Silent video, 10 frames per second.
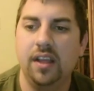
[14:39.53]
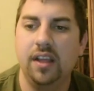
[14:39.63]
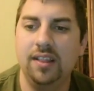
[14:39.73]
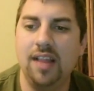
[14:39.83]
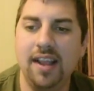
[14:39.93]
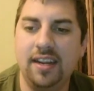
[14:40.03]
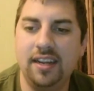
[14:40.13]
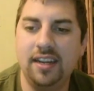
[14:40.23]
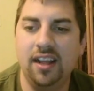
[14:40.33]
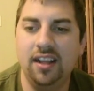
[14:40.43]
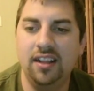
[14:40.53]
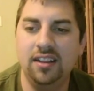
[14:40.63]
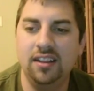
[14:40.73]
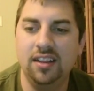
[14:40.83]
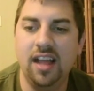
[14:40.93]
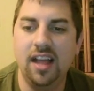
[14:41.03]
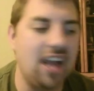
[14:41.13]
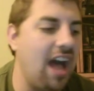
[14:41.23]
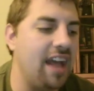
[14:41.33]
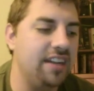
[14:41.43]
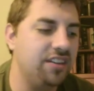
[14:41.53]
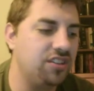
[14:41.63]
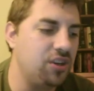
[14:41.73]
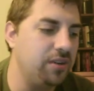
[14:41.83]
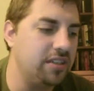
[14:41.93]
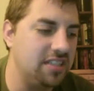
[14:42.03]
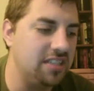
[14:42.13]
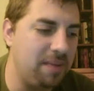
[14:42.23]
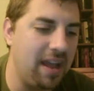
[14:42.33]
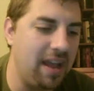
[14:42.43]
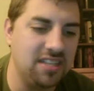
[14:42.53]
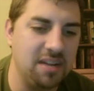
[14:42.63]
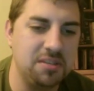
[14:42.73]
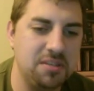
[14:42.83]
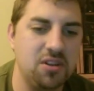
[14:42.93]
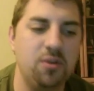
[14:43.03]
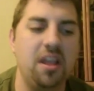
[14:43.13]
like Ian showed us this past episode,